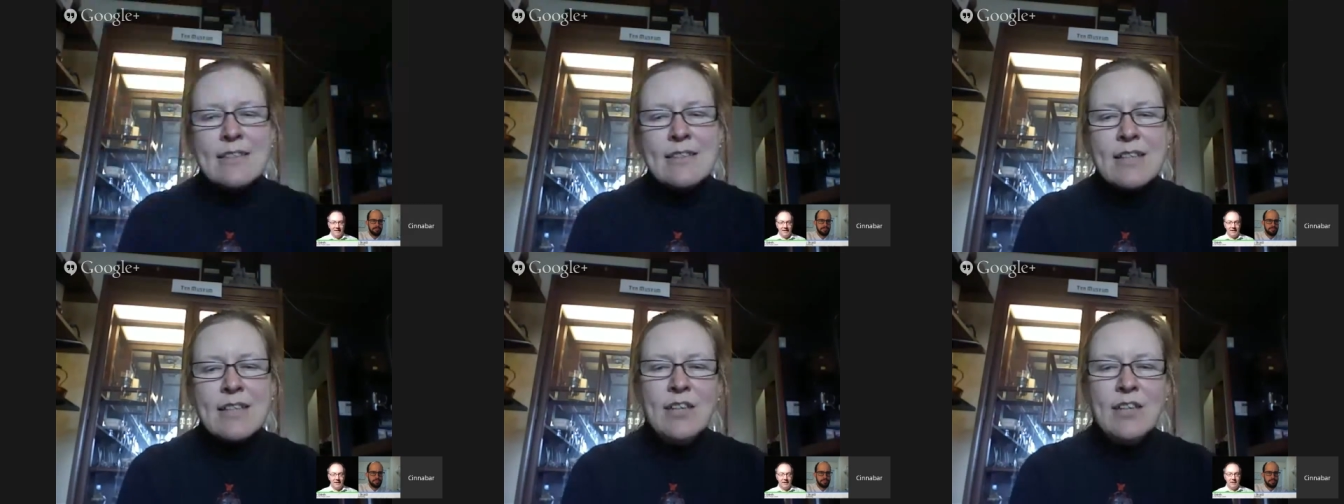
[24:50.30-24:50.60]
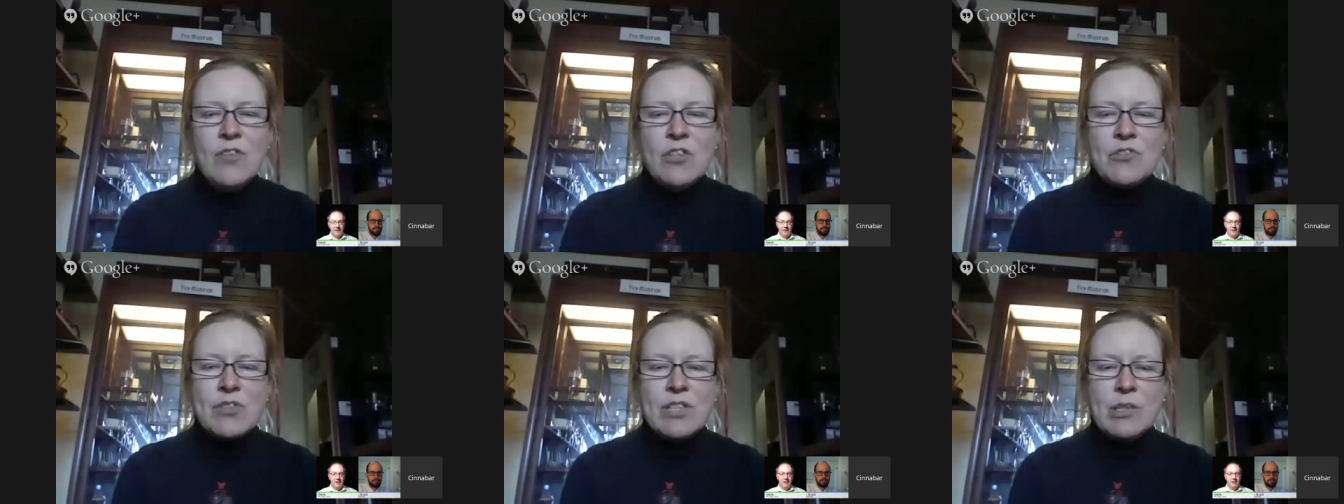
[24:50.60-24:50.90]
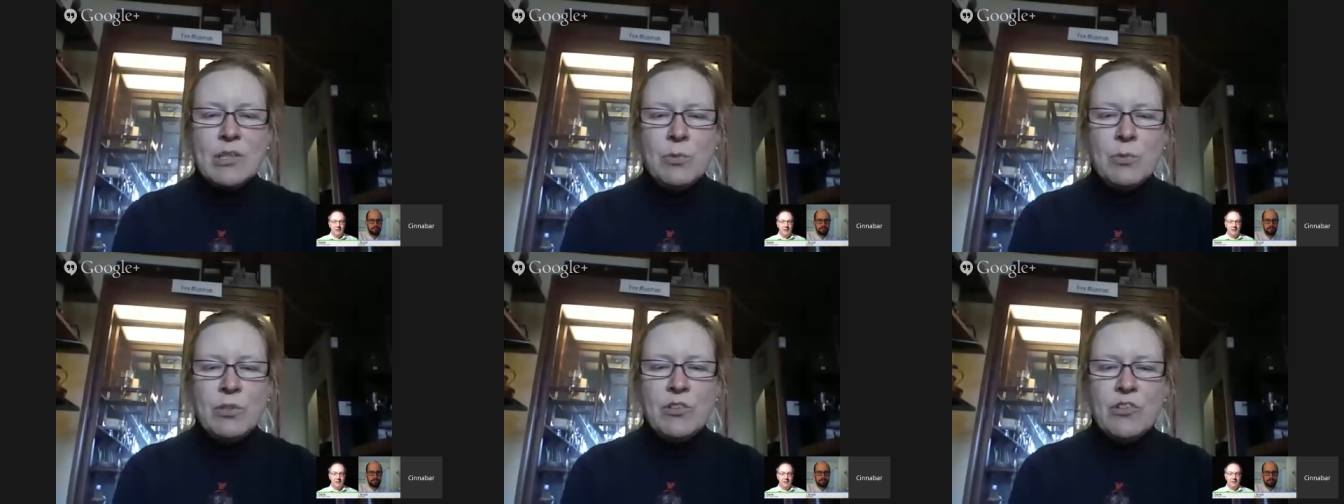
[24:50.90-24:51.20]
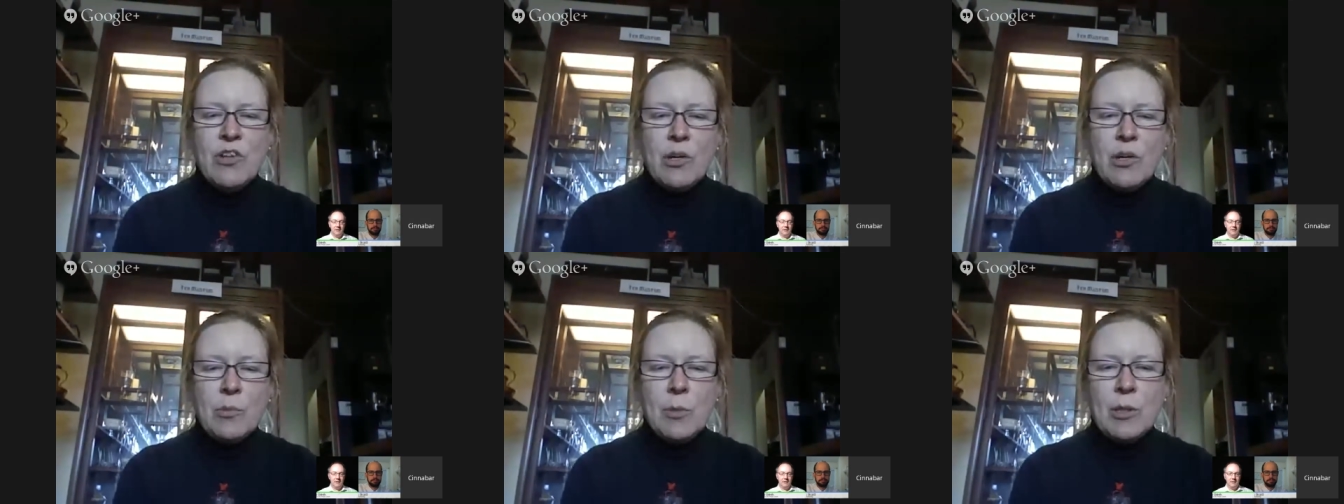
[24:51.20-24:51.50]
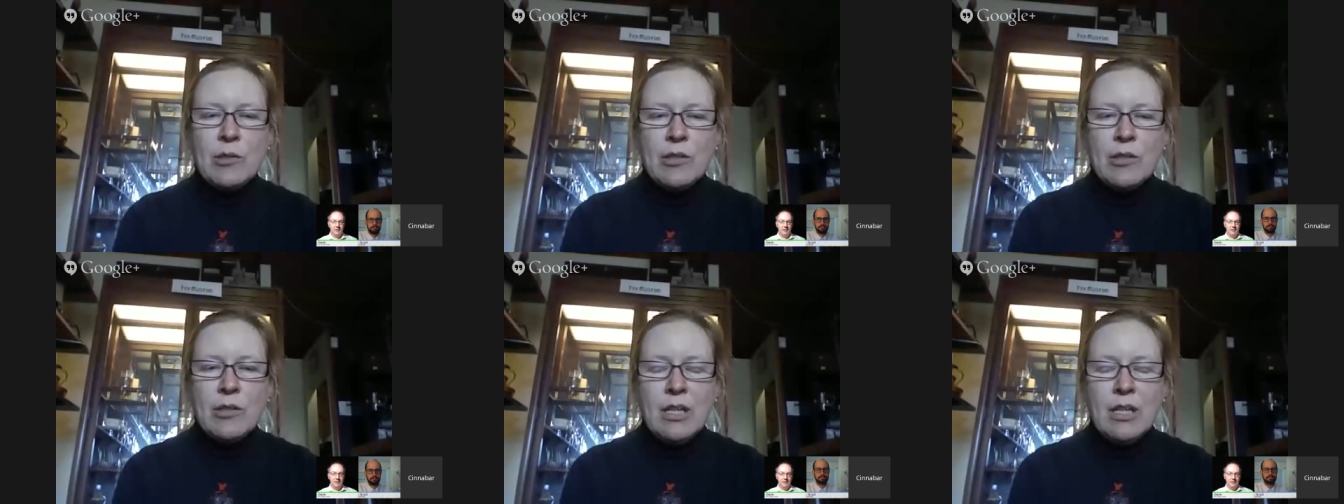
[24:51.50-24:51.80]
kind of interesting when you're talking
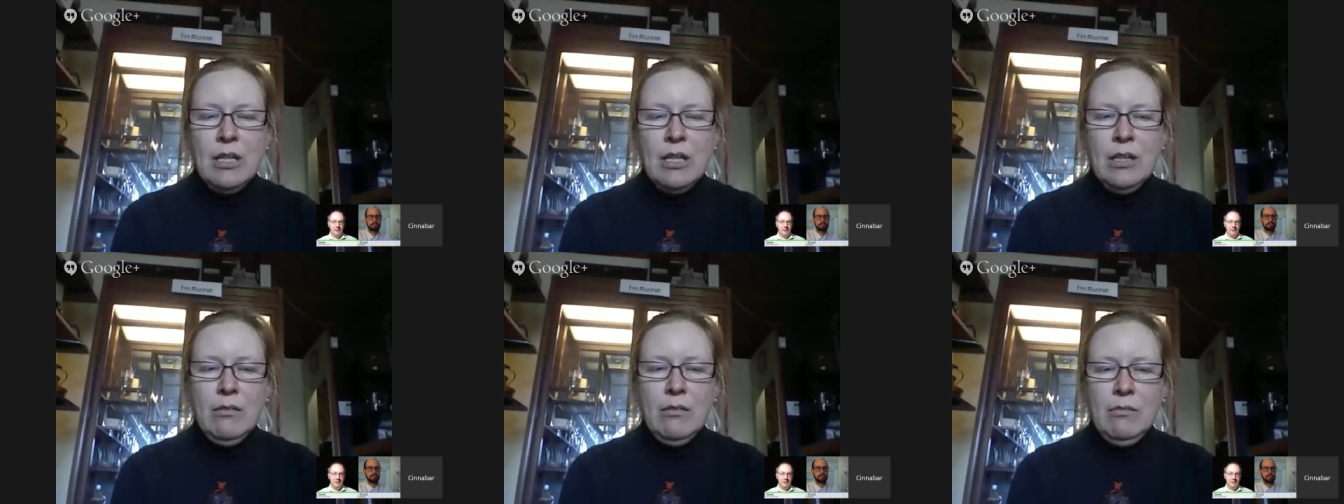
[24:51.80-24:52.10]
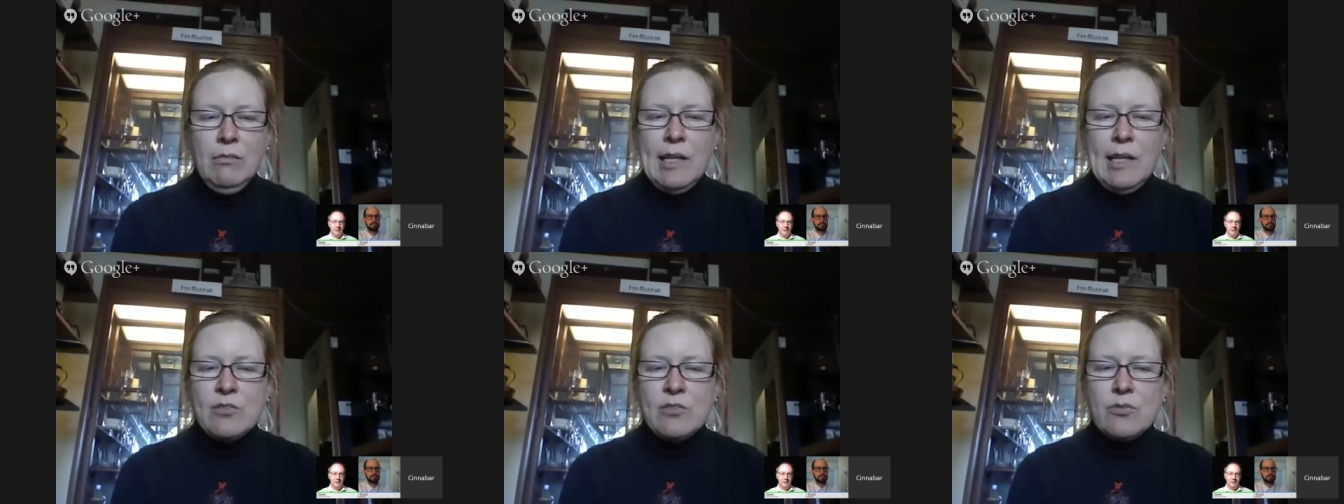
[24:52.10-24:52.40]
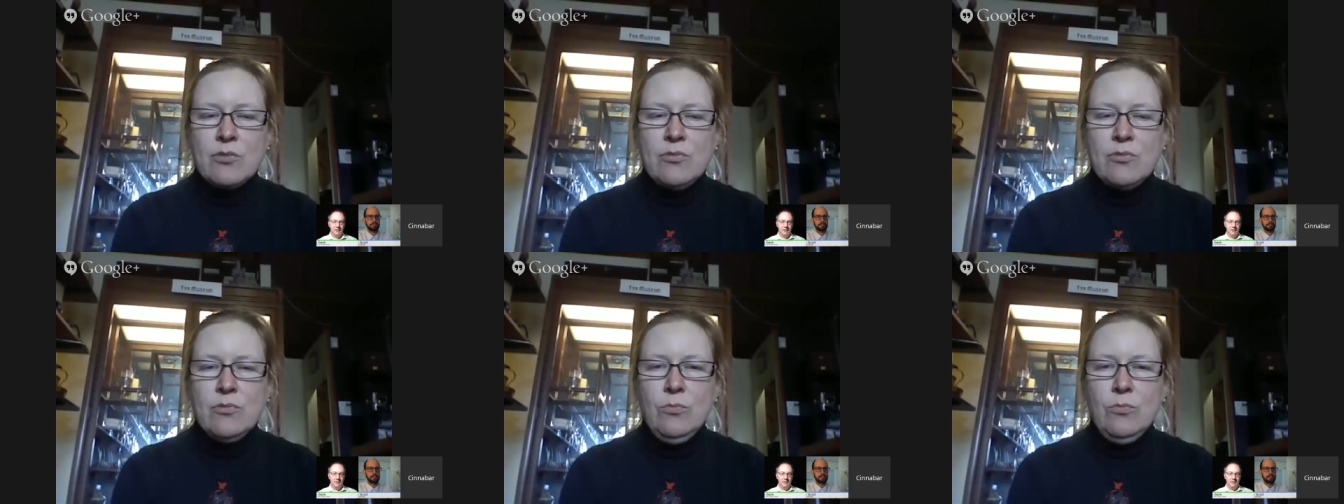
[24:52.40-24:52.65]
about like